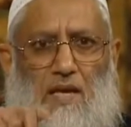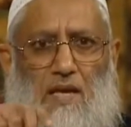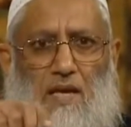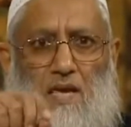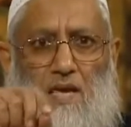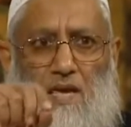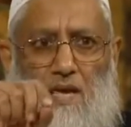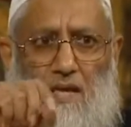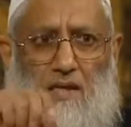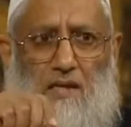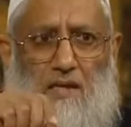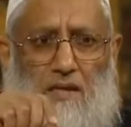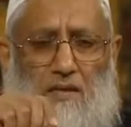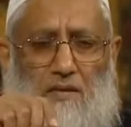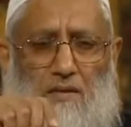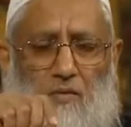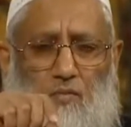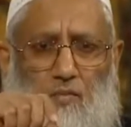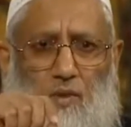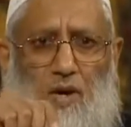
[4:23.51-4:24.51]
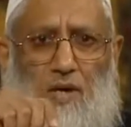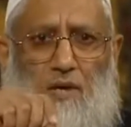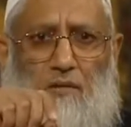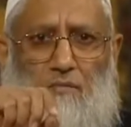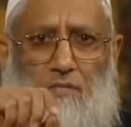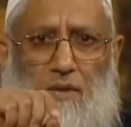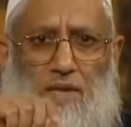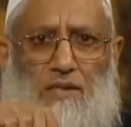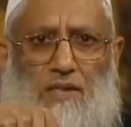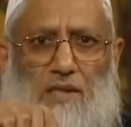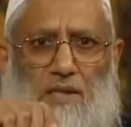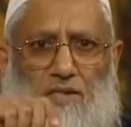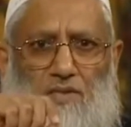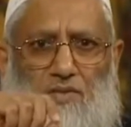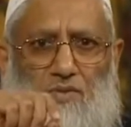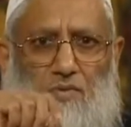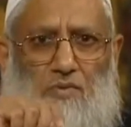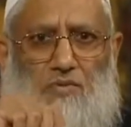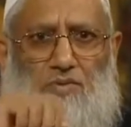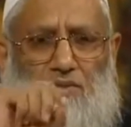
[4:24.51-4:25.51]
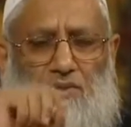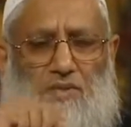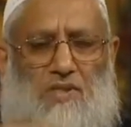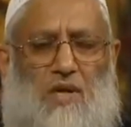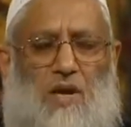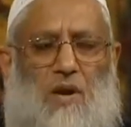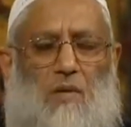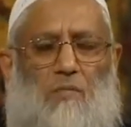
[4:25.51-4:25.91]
Here the word mathal is used.